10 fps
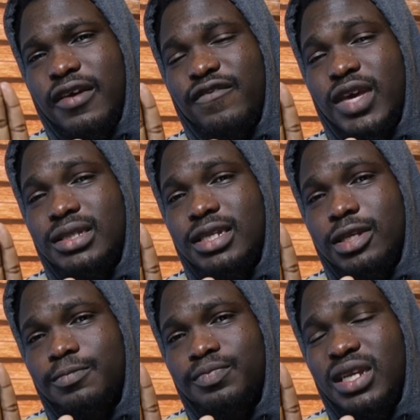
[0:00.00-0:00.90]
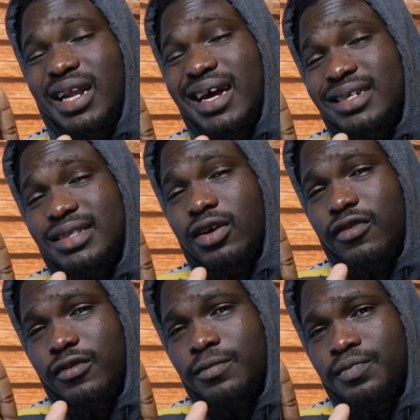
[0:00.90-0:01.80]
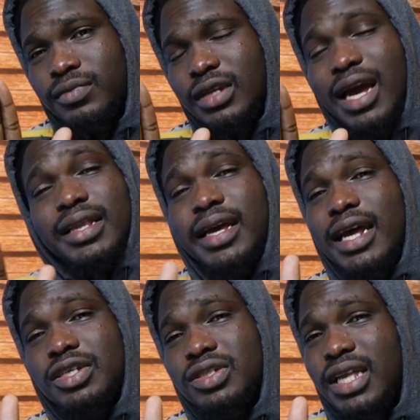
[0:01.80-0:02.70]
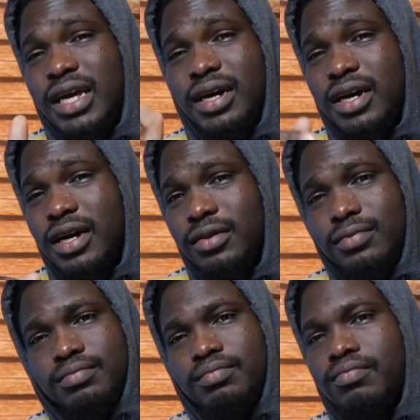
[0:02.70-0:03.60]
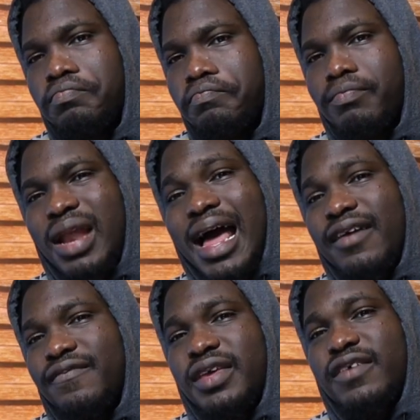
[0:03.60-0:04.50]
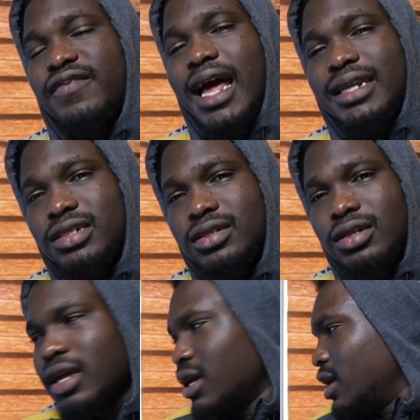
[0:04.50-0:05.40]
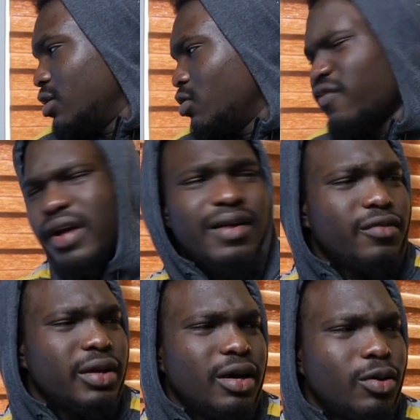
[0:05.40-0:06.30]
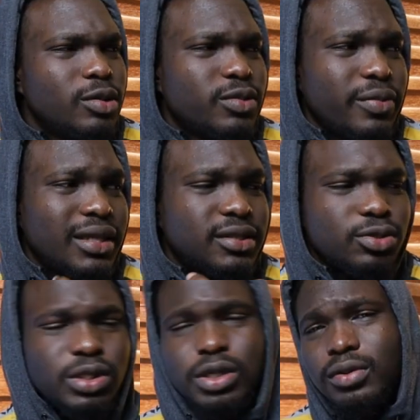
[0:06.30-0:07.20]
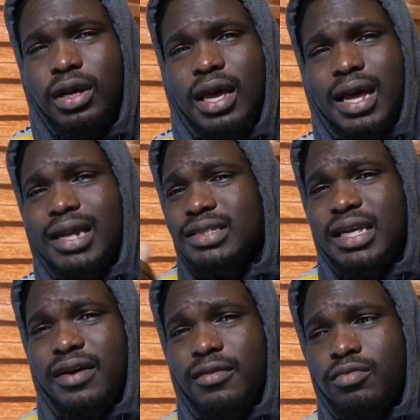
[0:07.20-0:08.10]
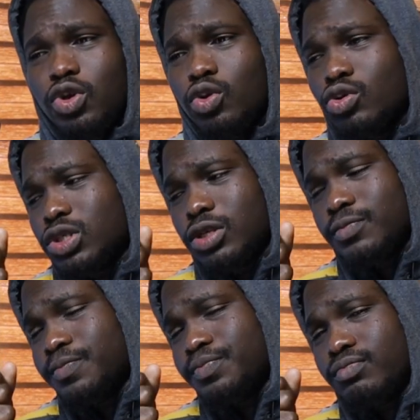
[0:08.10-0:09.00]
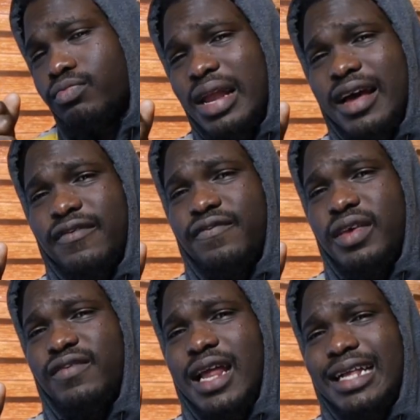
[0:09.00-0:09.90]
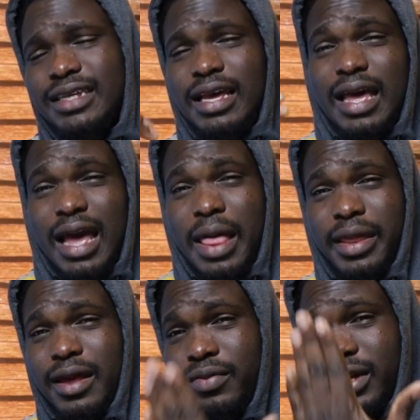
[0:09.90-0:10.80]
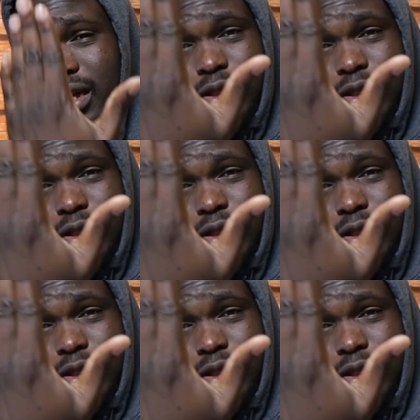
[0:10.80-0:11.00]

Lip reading: facing the light itself. And then I just take a black V flat. I don't know if I have one at home, it's probably at the studio. And I just take a huge black V flat, and then I put it